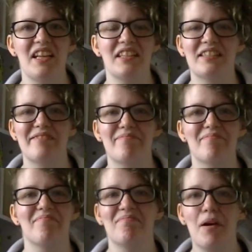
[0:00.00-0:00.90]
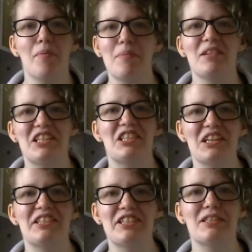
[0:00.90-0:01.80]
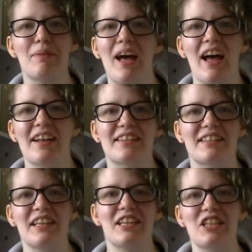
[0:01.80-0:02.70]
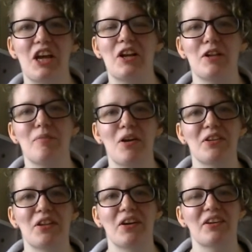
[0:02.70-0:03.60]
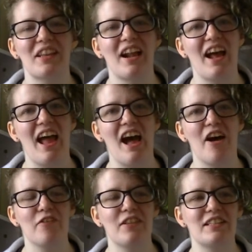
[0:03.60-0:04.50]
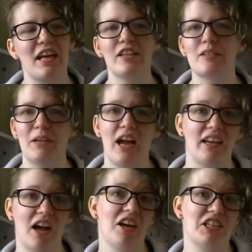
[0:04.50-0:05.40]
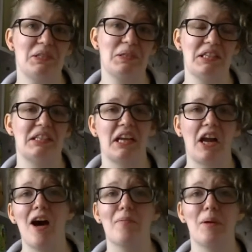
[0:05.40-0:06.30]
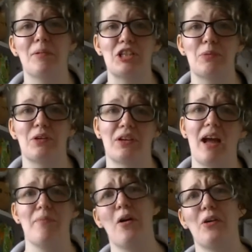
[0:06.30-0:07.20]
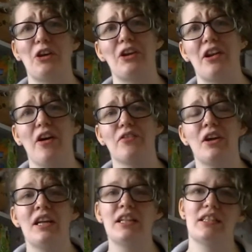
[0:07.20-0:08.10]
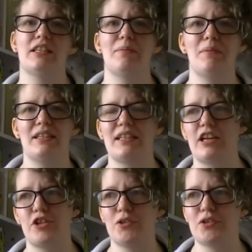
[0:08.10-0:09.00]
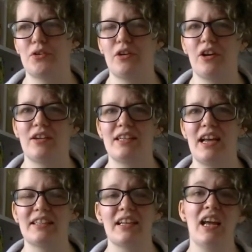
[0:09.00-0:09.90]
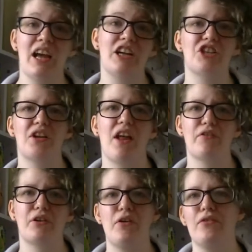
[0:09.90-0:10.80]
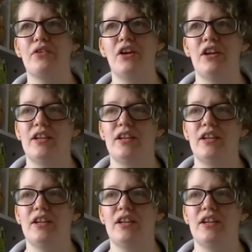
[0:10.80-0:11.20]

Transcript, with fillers: is probably just as bad as the internal monologue that I have that tells me I can't do this, I can't publish a book, I'm not good enough to submit to that short story contest. I should never have